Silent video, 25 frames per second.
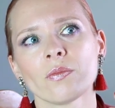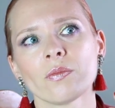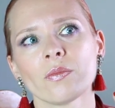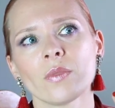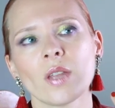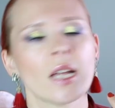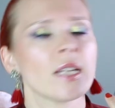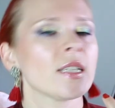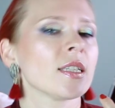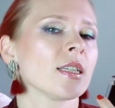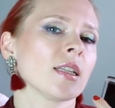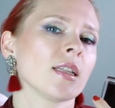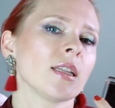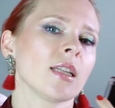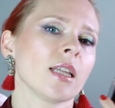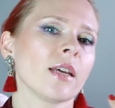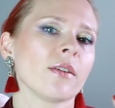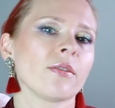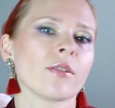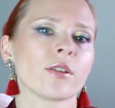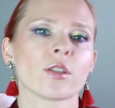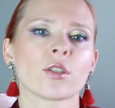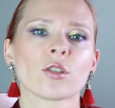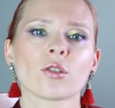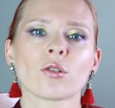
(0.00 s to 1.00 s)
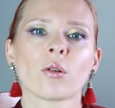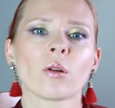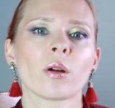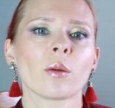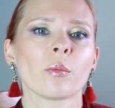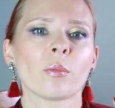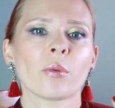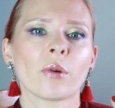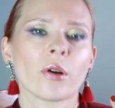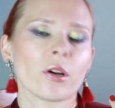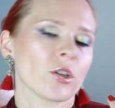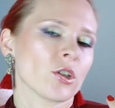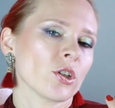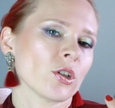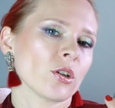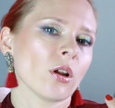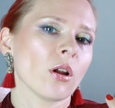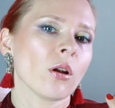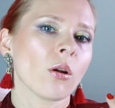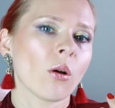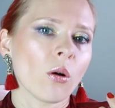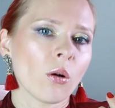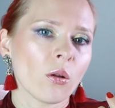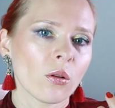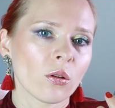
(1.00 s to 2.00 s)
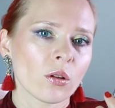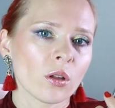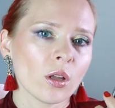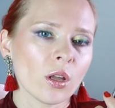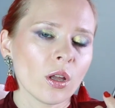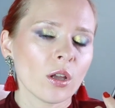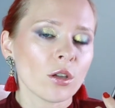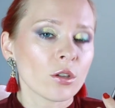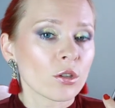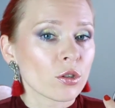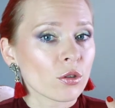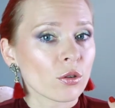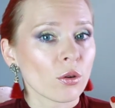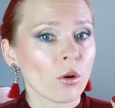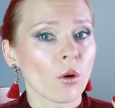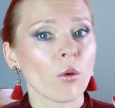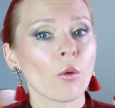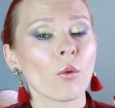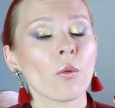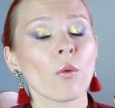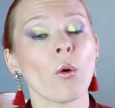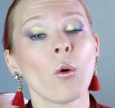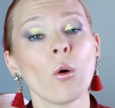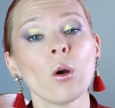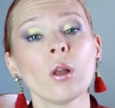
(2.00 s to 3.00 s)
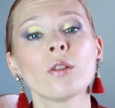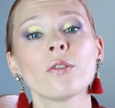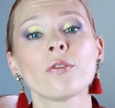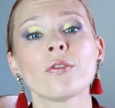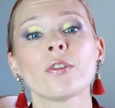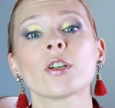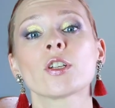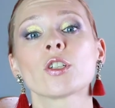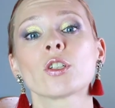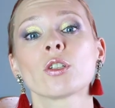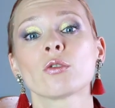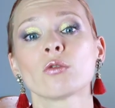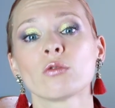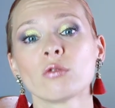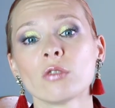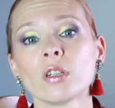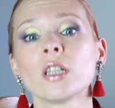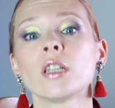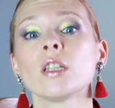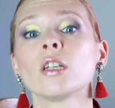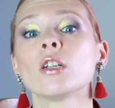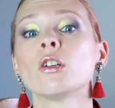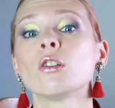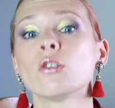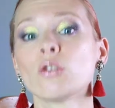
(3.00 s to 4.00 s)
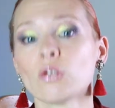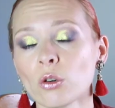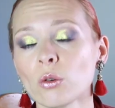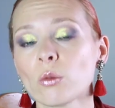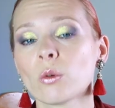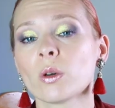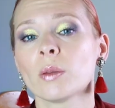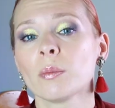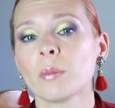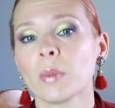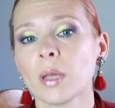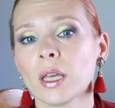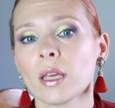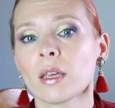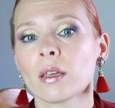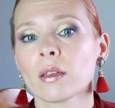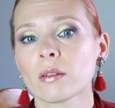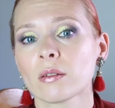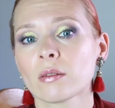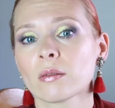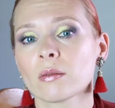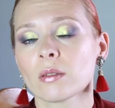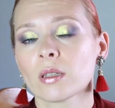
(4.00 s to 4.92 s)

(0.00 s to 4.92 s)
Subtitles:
doesn't leave a strong impression at all. So Oil Fiction really grew on me.